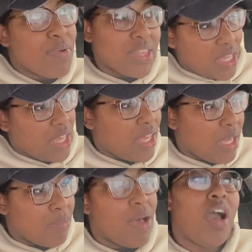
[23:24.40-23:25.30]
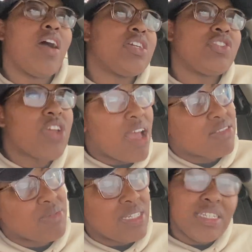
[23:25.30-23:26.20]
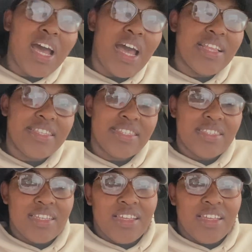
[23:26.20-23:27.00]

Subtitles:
with him. Oh, he drives me nuts.